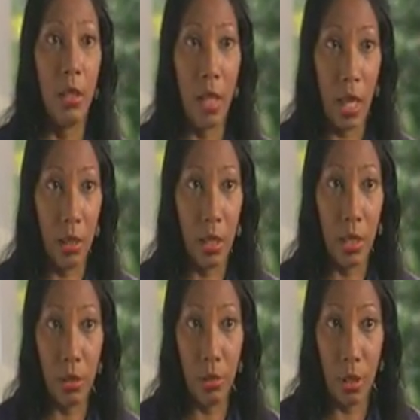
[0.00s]
the
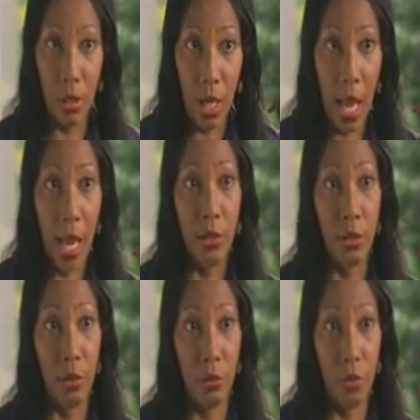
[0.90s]
necklace, the tags
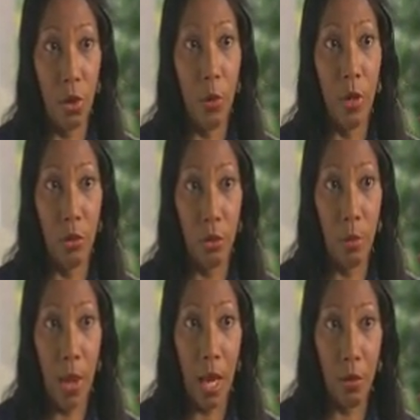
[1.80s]
to sew into
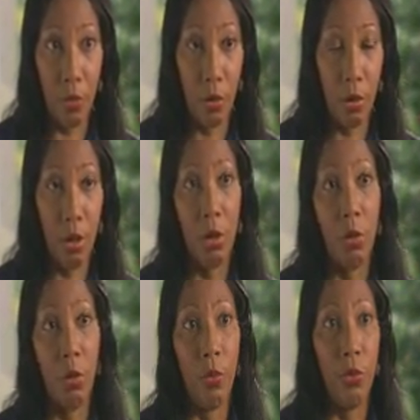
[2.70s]
the back of her
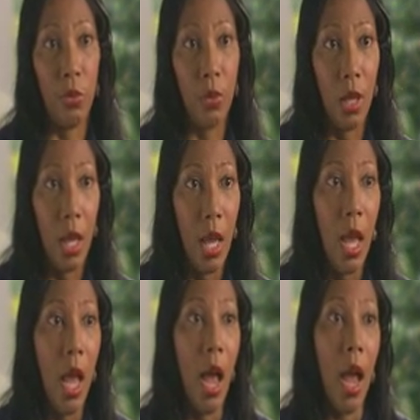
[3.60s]
clothes.
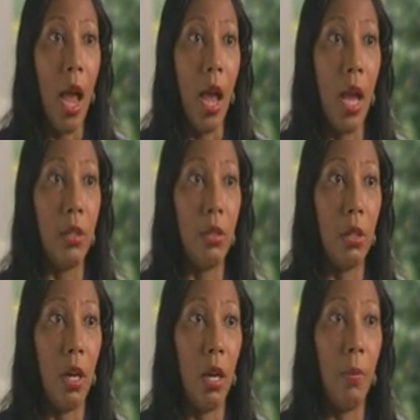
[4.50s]
And
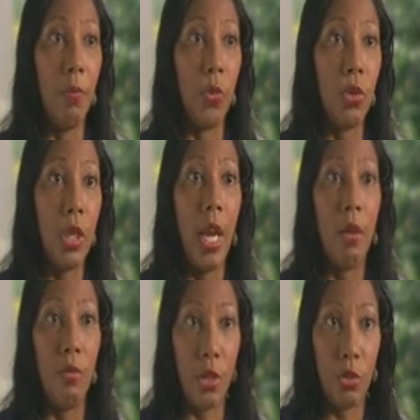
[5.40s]
she
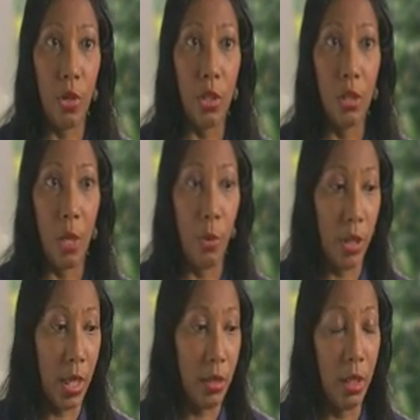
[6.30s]
had a registration number,
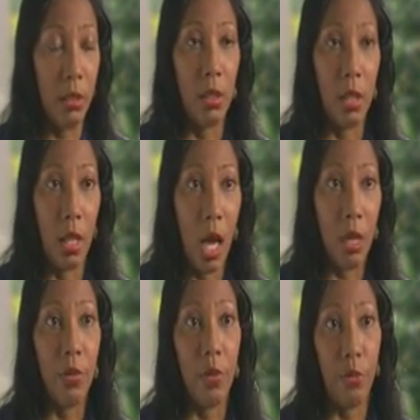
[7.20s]
and they sent a
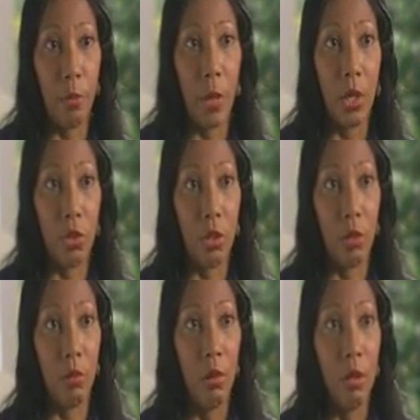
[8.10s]
lot of
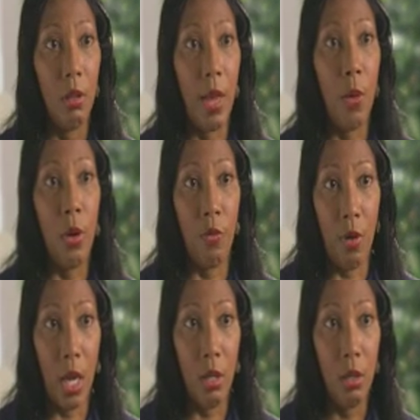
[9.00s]
information that we
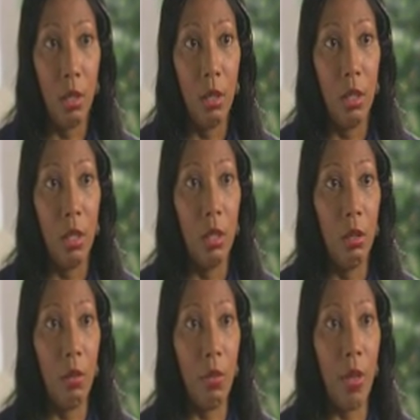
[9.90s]
read
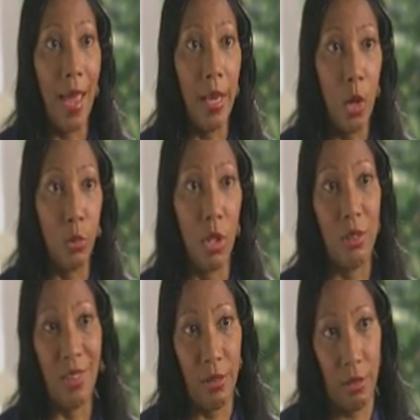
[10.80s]
that helped us
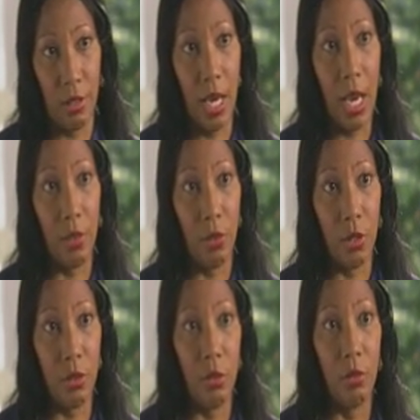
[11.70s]
to understand
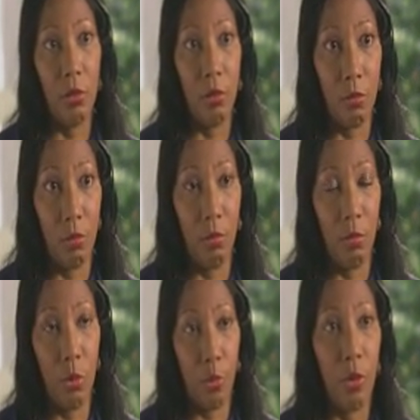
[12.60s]

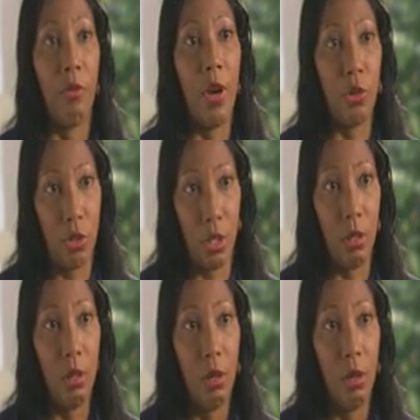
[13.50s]
the progression